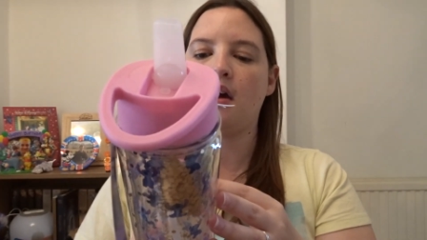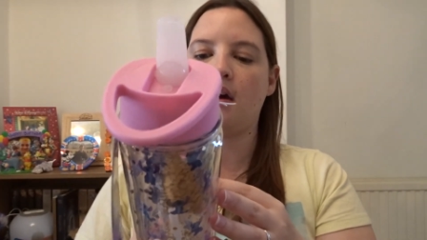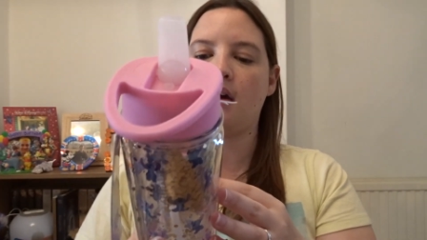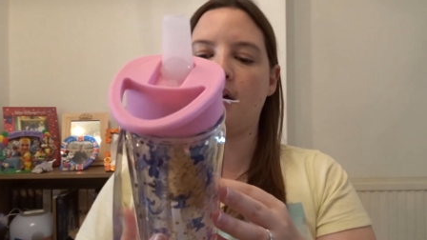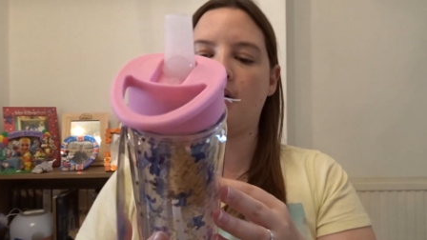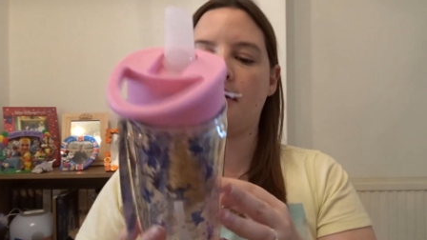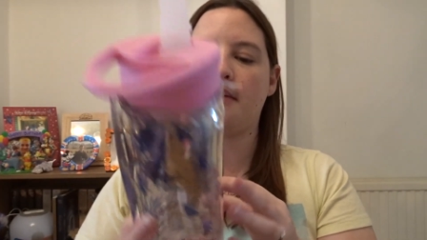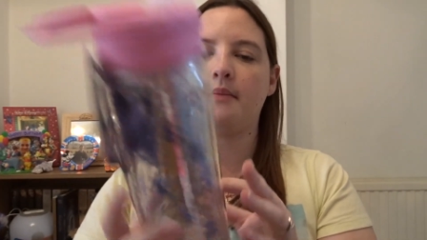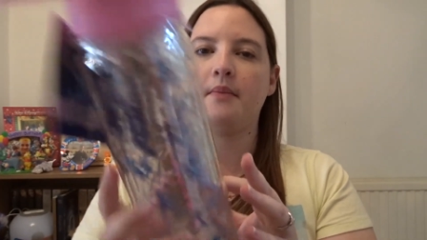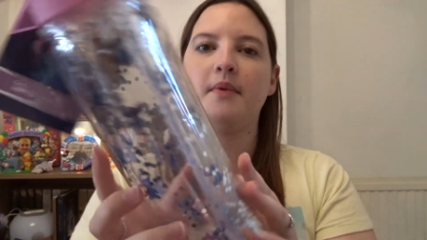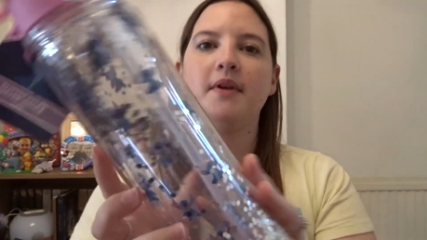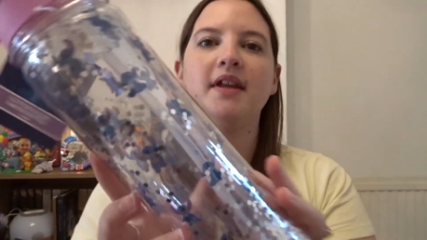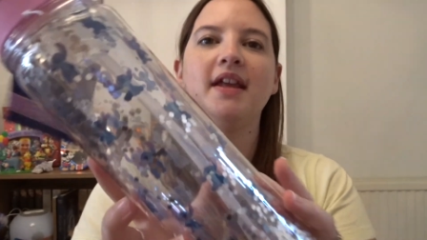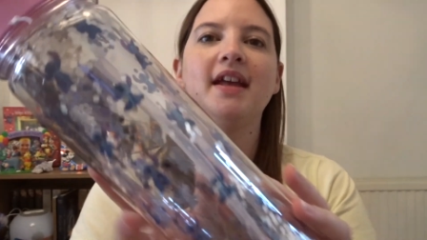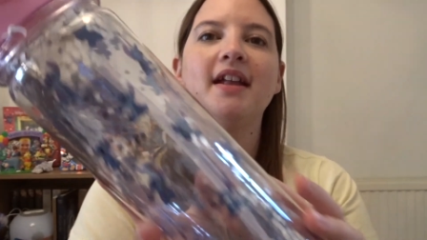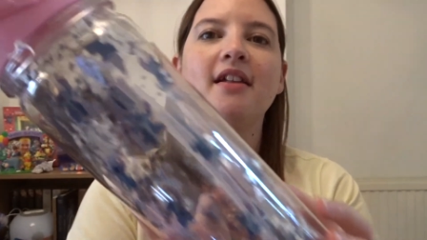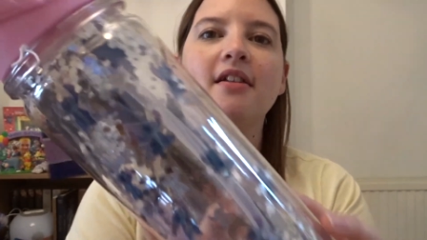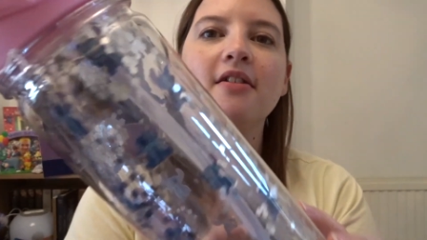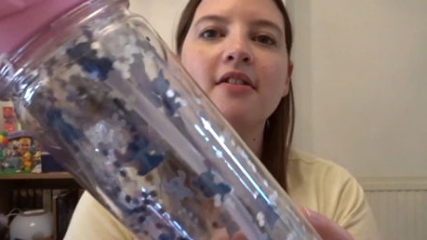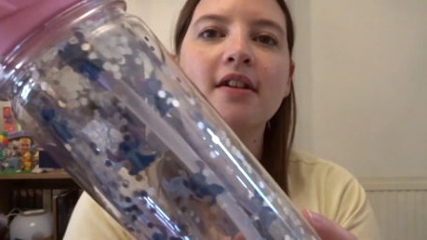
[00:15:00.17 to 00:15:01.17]
Um,
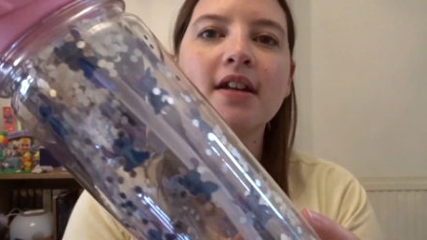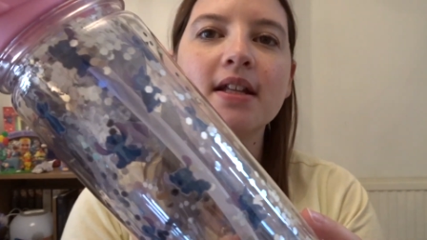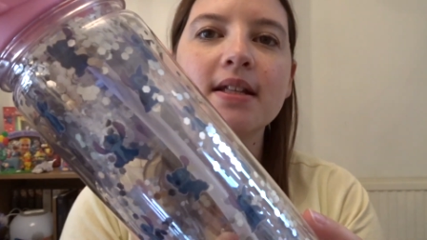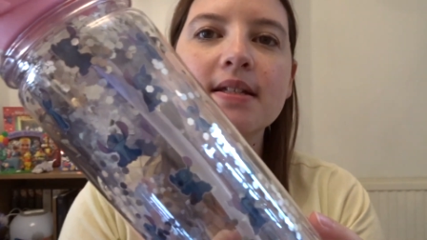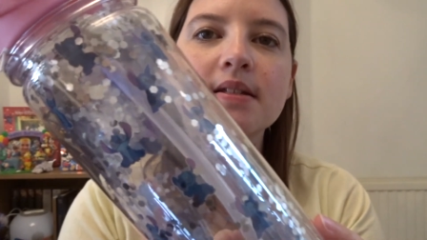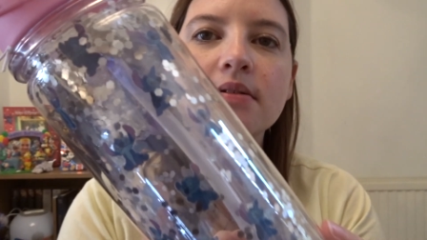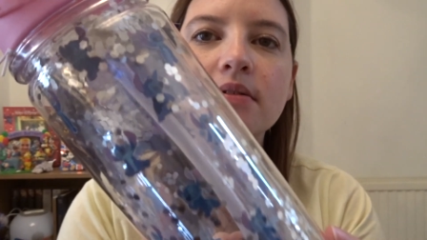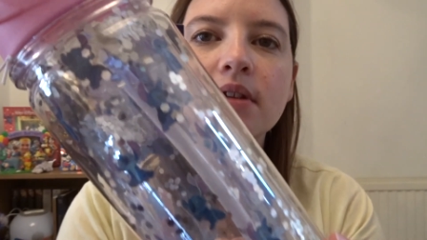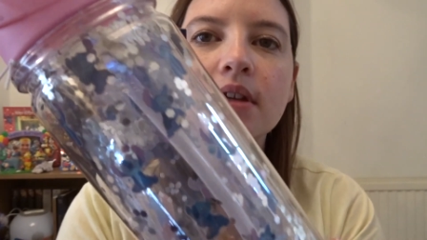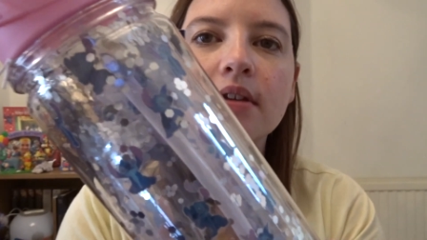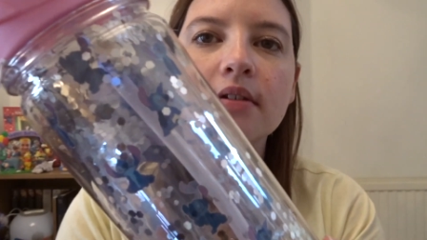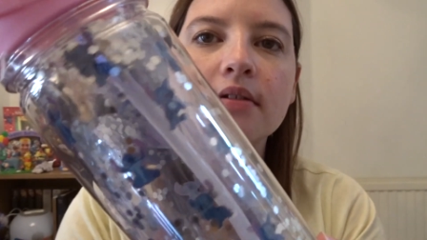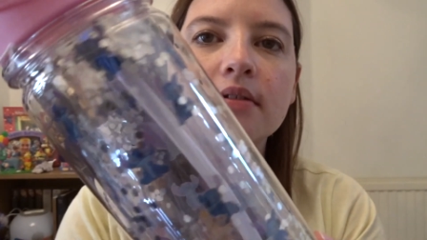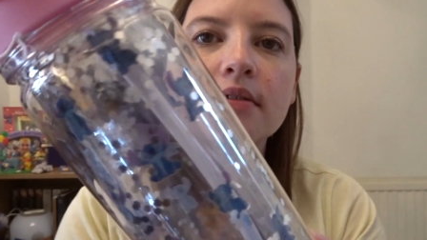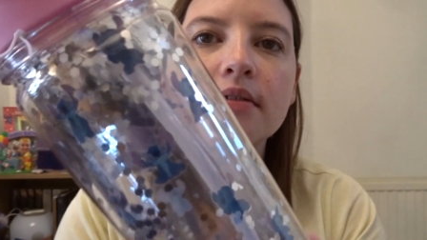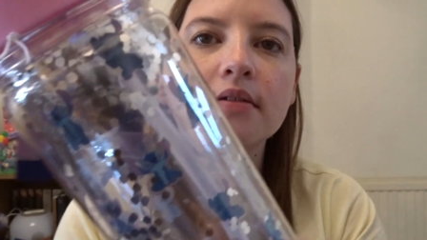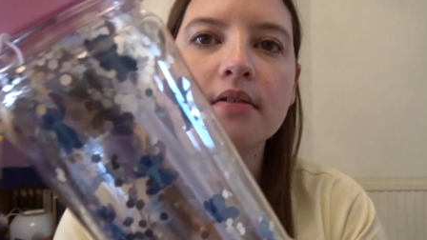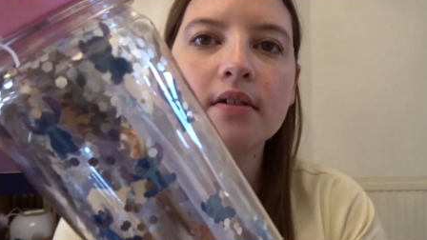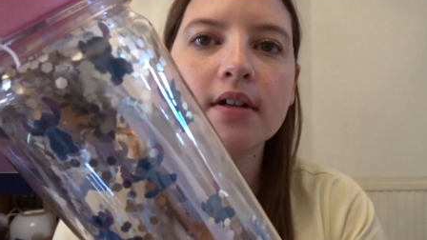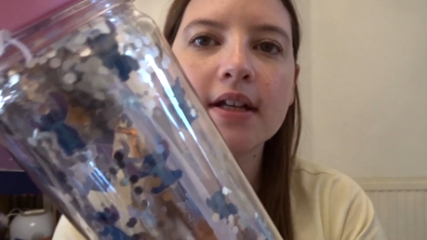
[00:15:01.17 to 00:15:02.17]
Yeah, look, it's so
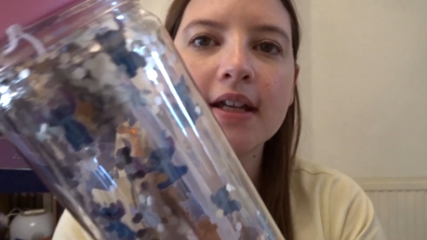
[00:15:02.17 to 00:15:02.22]
cute.